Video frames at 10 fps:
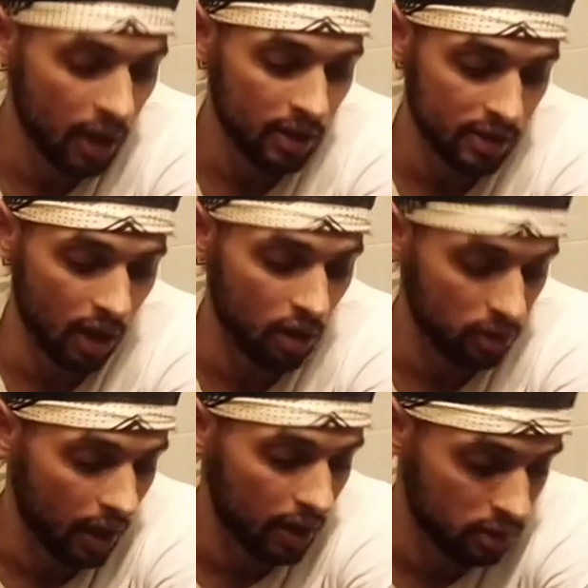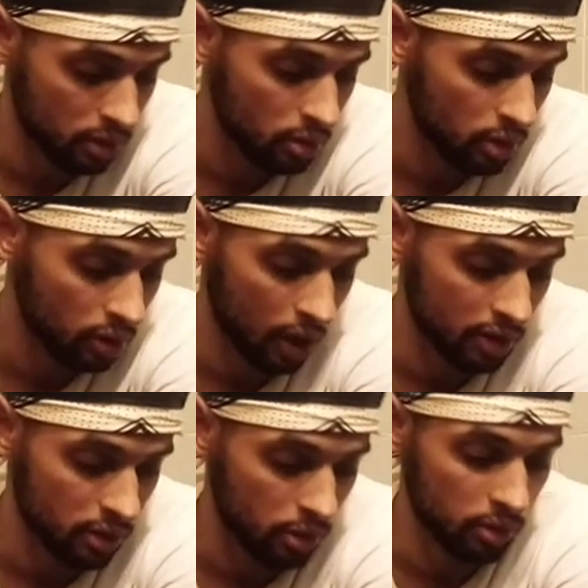south latitude,
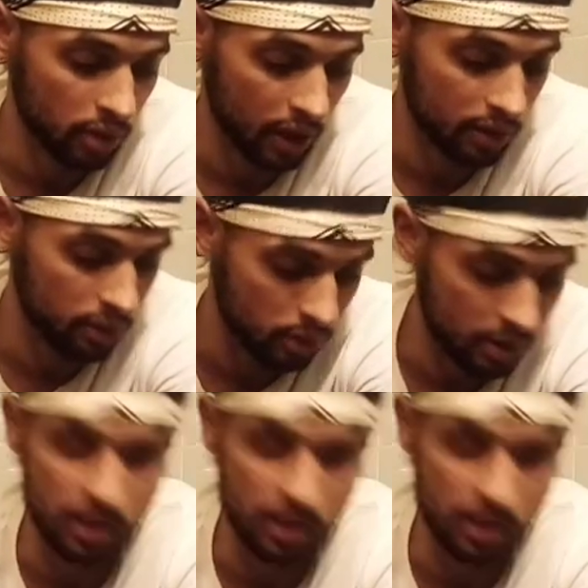longitude 90 degrees